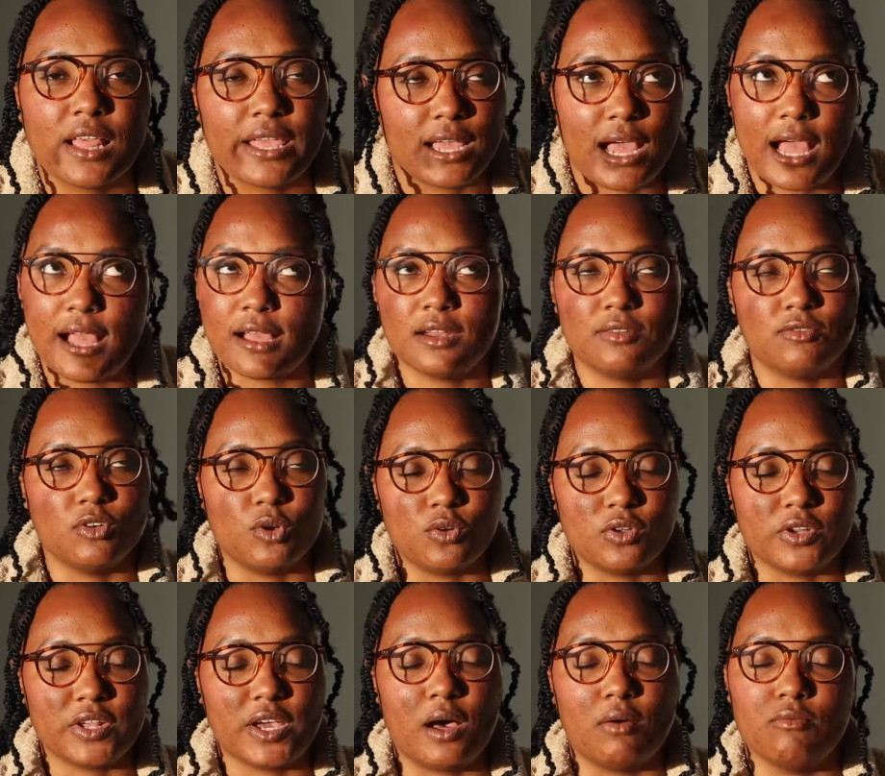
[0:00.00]
Like, I could have
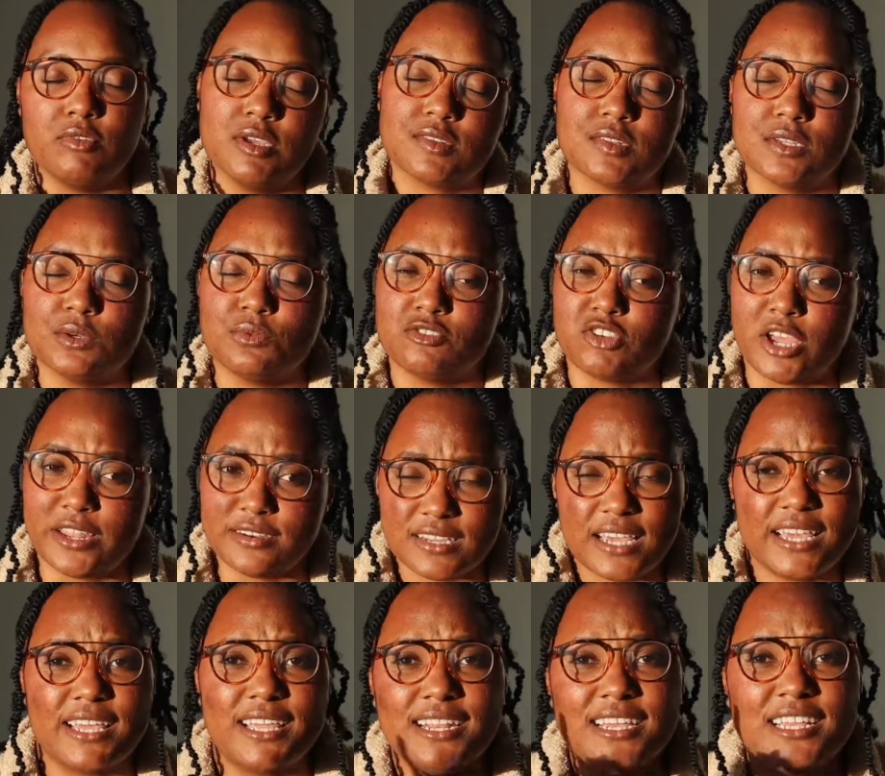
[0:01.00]
Googled it, obviously, which I
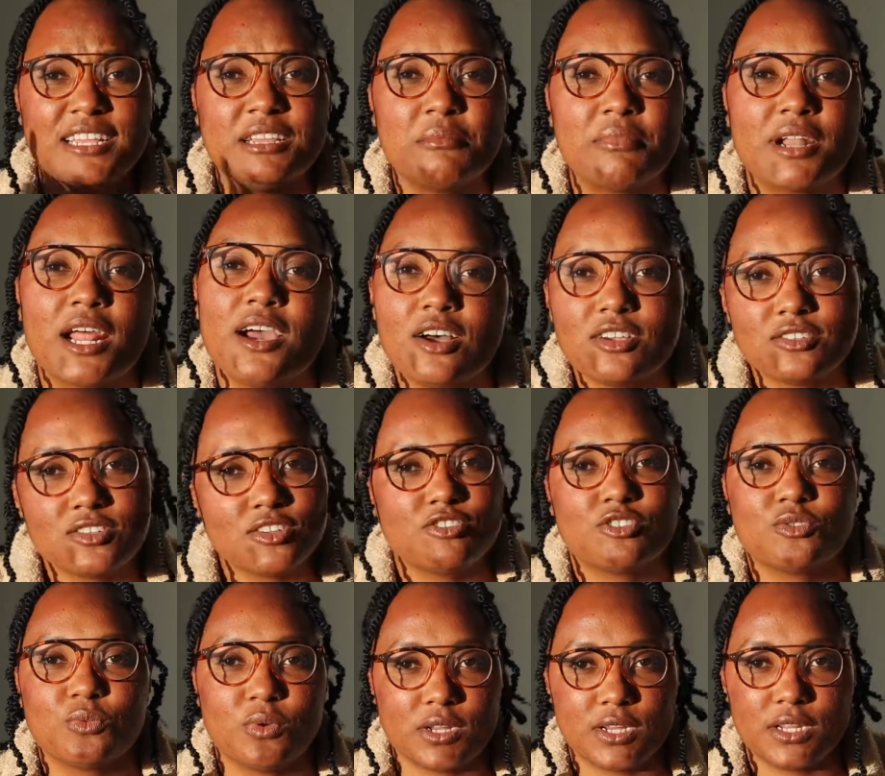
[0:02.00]
did, but I also
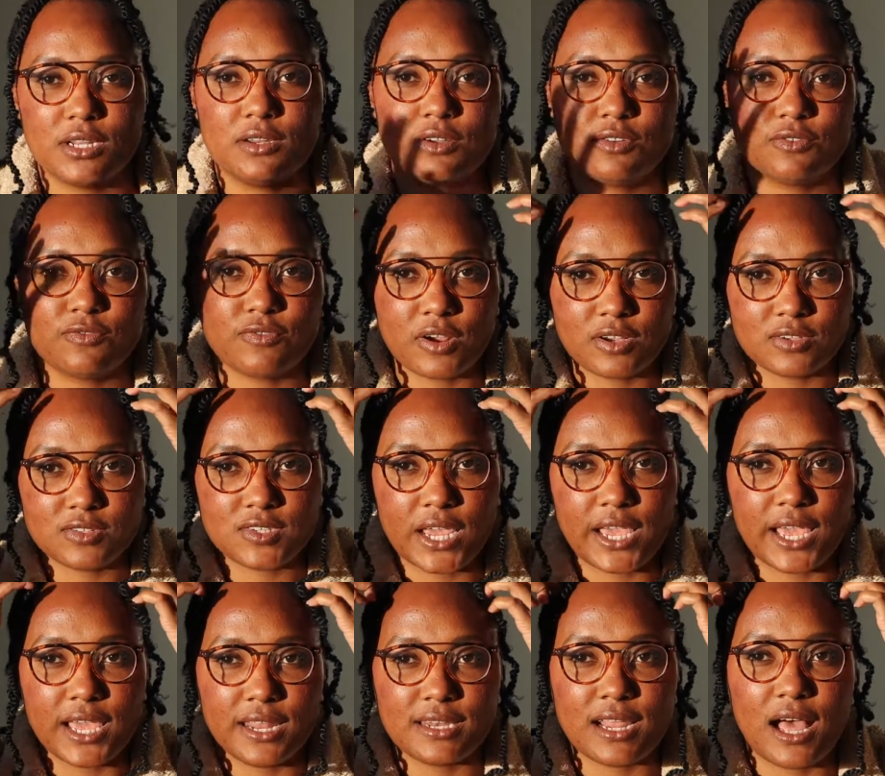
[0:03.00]
just wanted
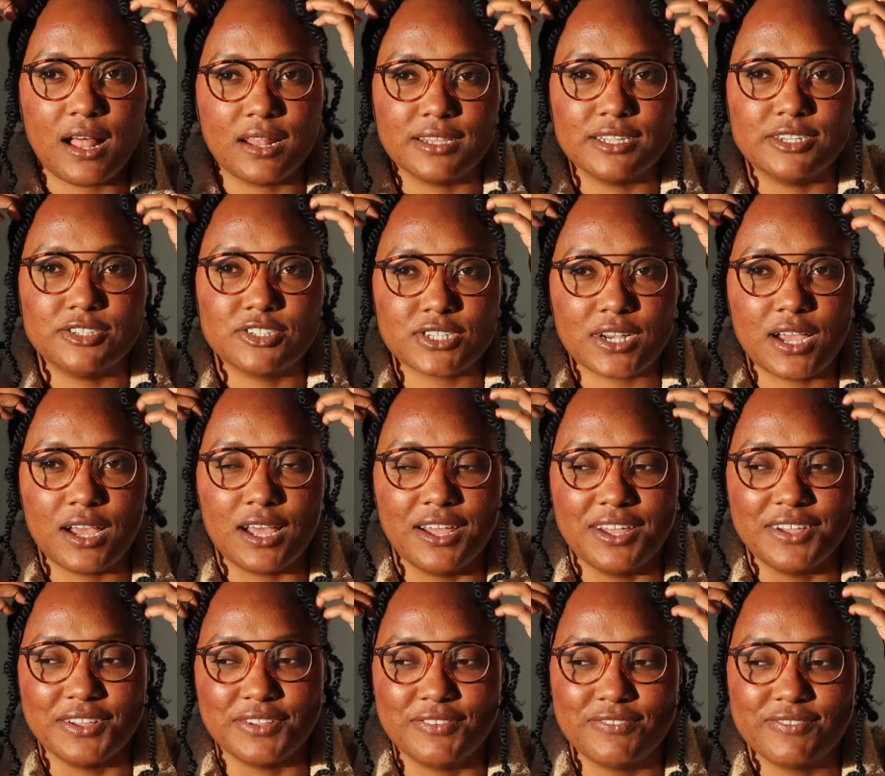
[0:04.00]
firsthand knowledge
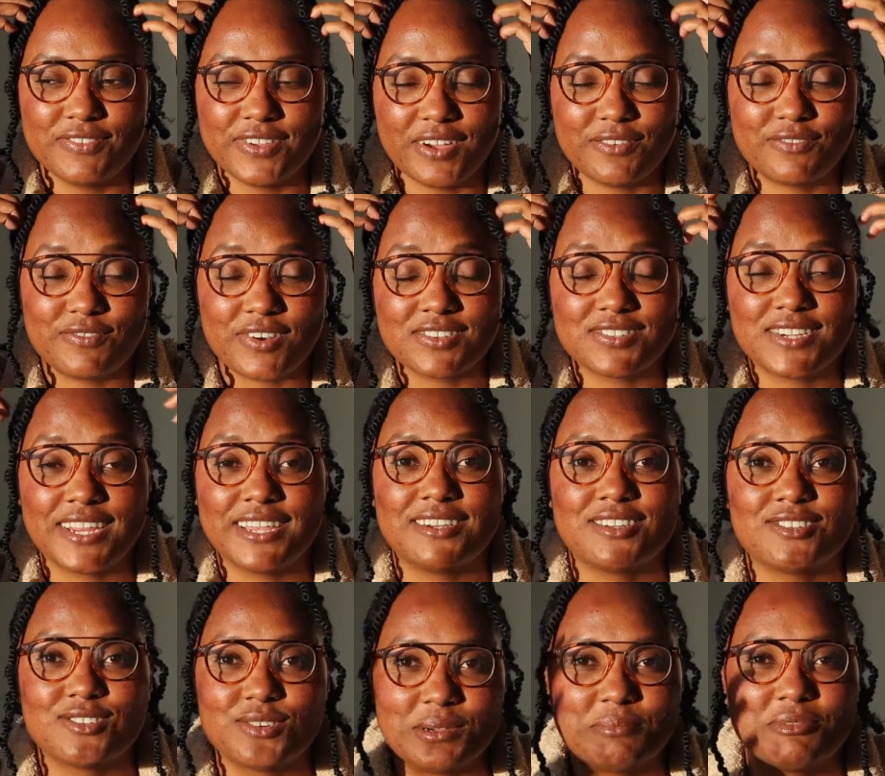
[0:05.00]
of a firsthand
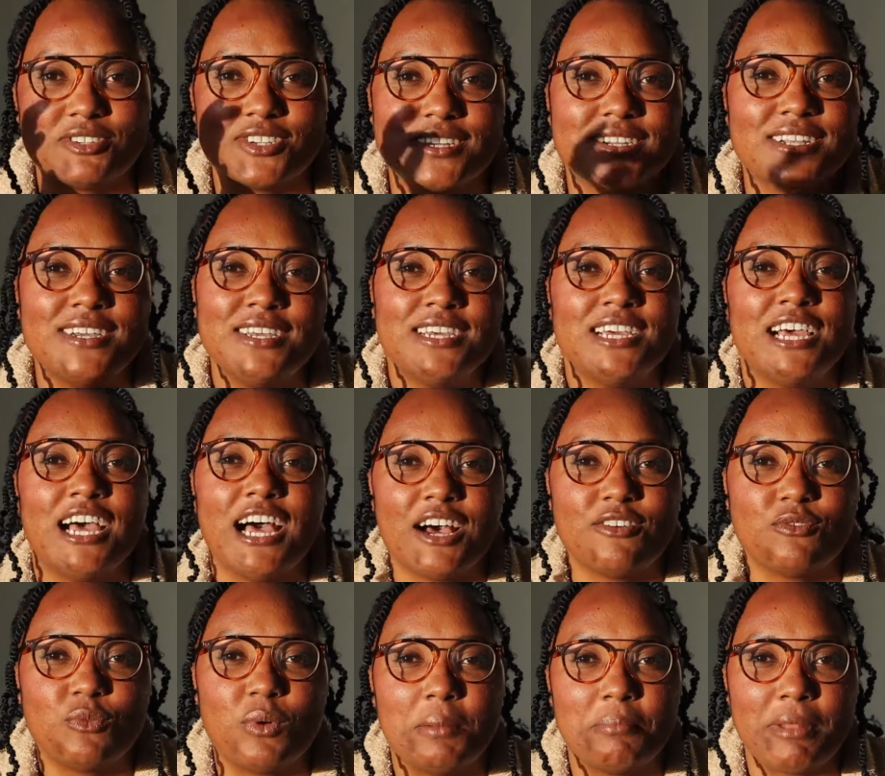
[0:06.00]
description
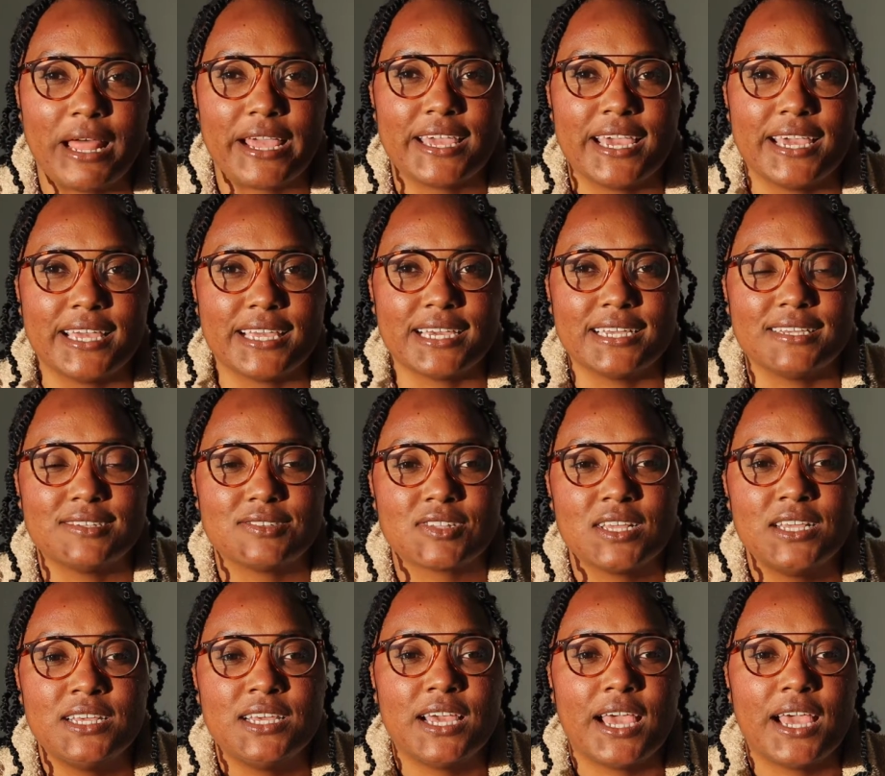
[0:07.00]
of what Black Cake is.